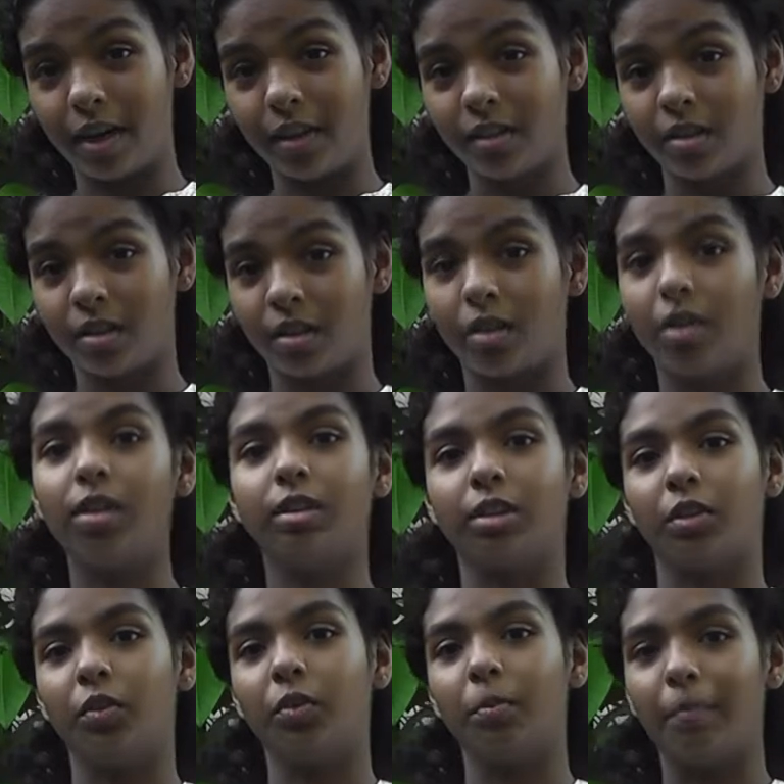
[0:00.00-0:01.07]
right?
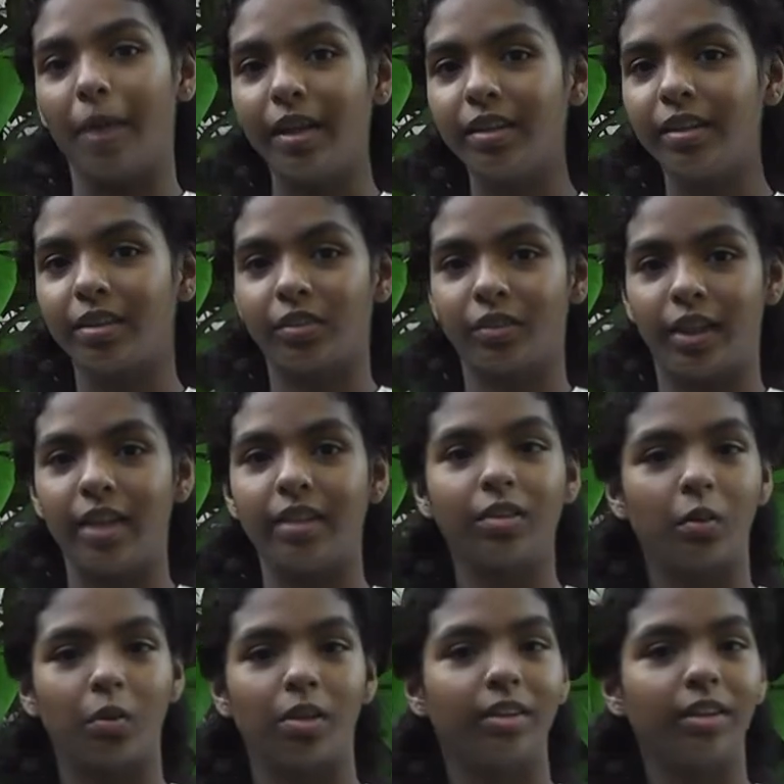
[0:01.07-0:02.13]
Also, matter
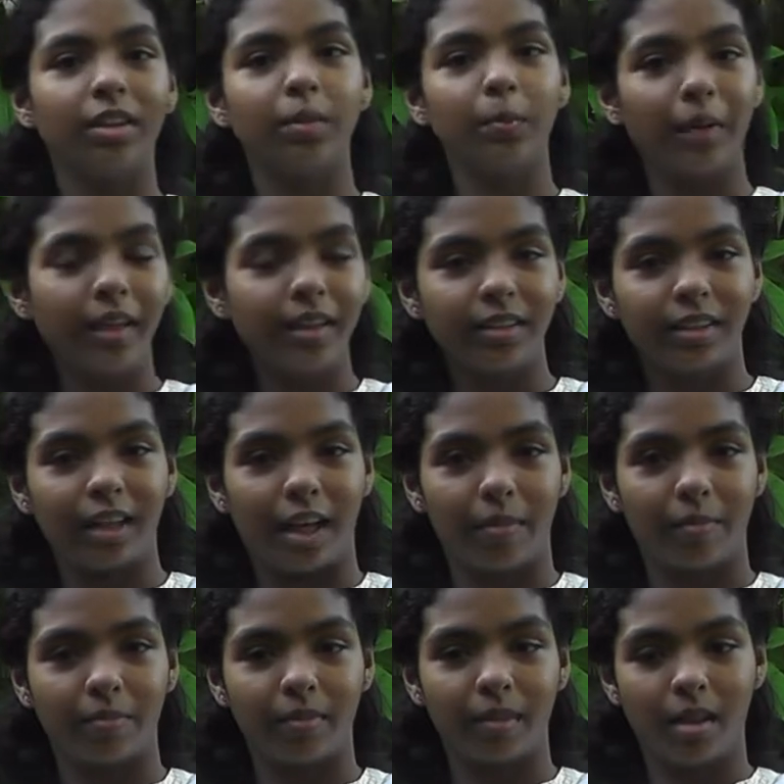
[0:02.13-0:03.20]
creates holes in
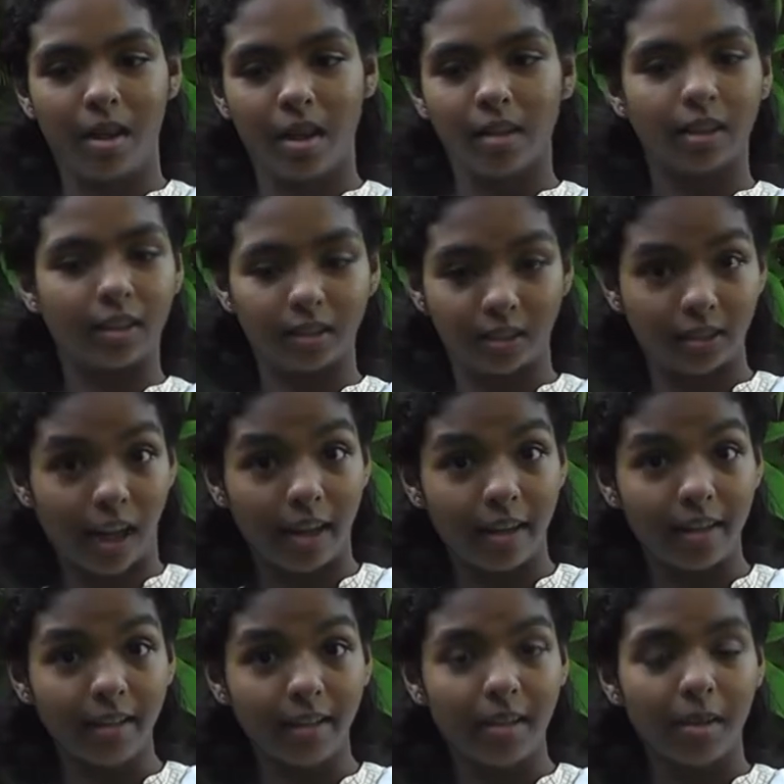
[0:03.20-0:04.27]
space-time. The
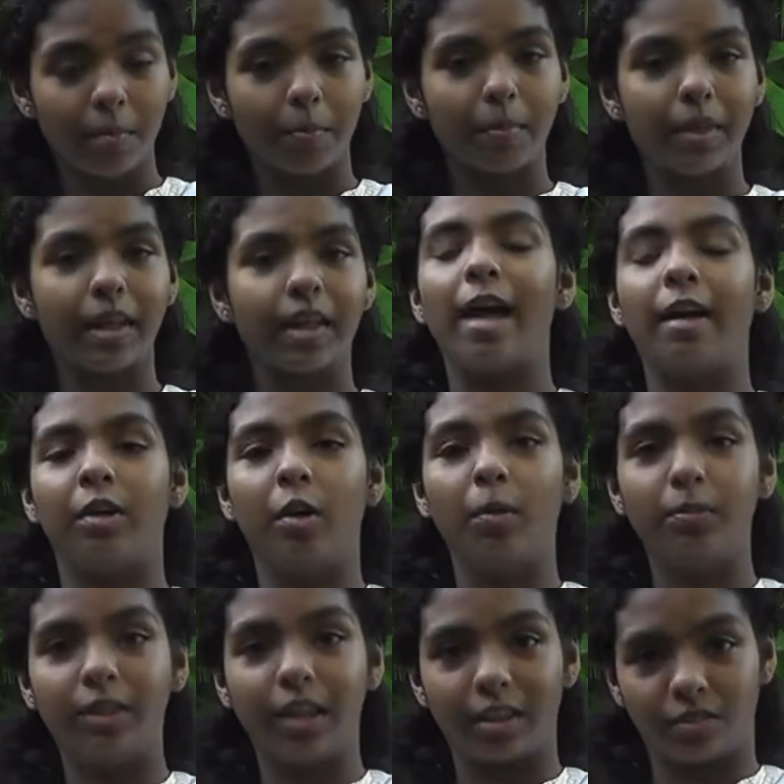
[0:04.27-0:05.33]
sun, being an
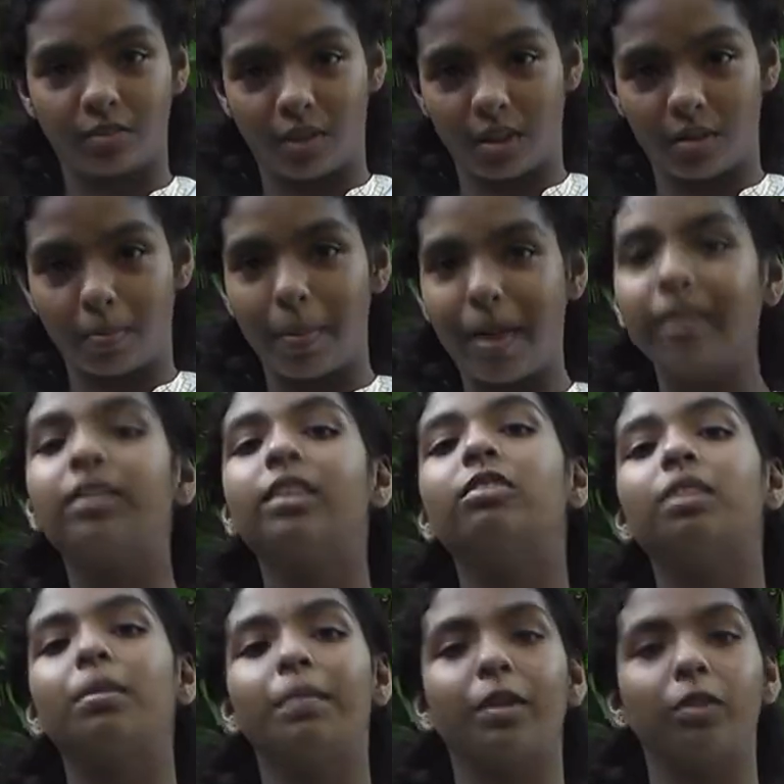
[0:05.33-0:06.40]
object with
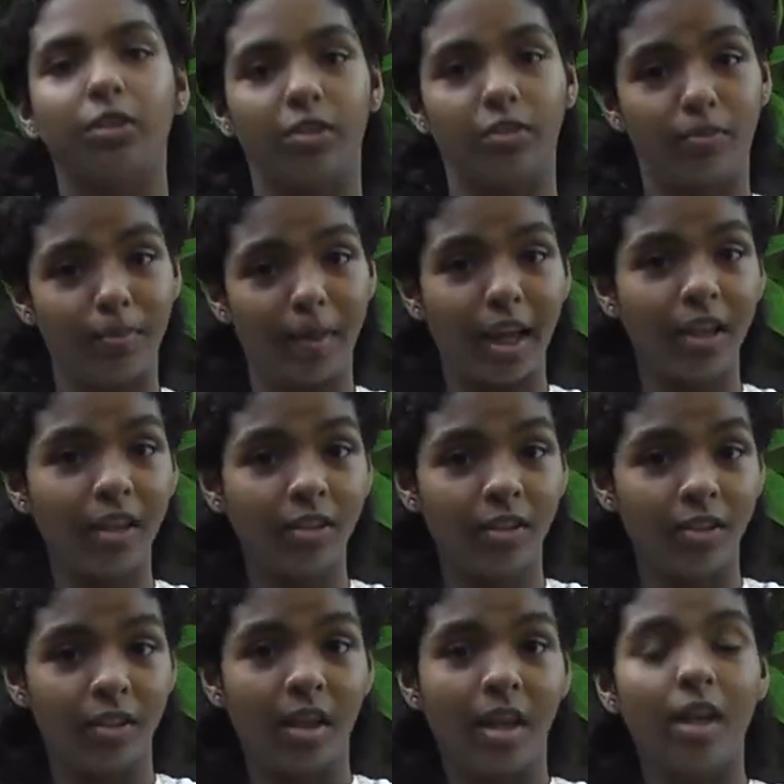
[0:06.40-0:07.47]
massive amounts of
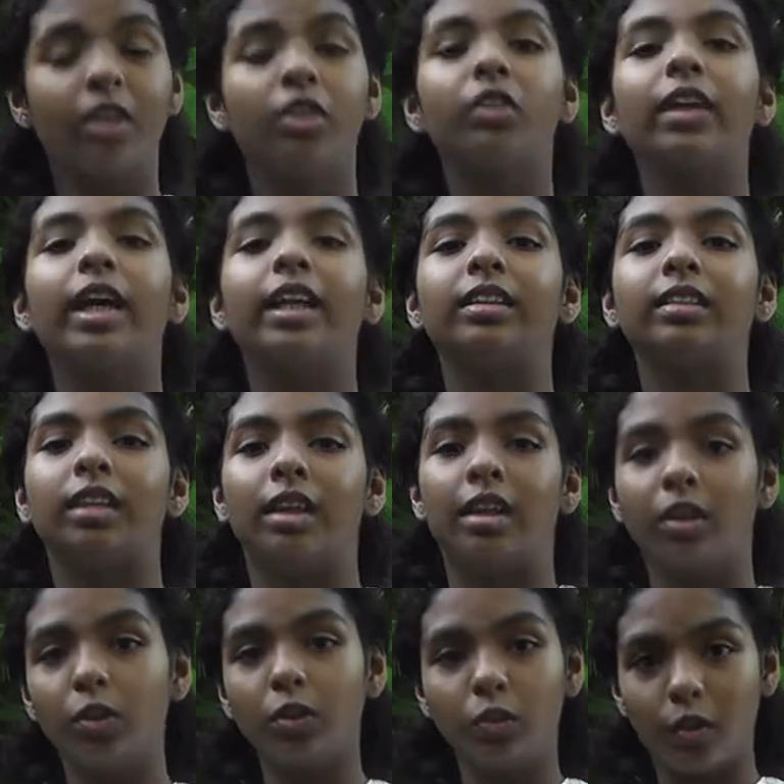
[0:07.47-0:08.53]
mass, creates a
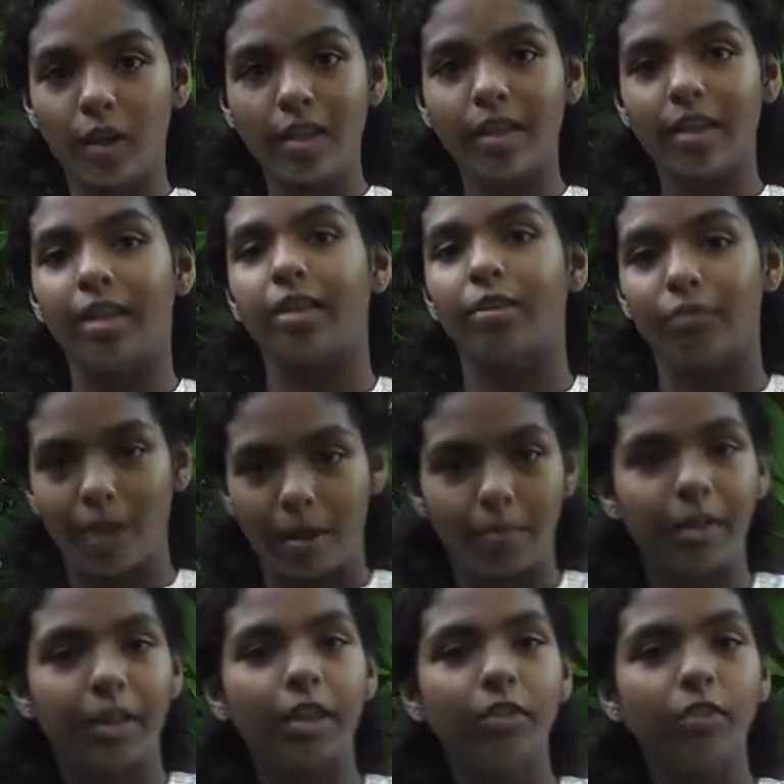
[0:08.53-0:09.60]
huge well in the
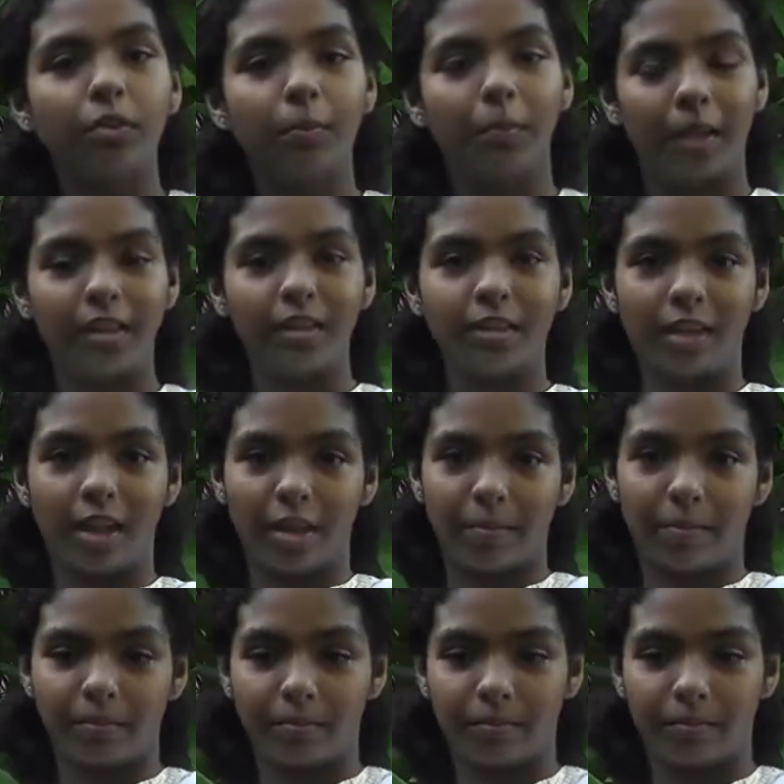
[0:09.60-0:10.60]
fabric of space-time.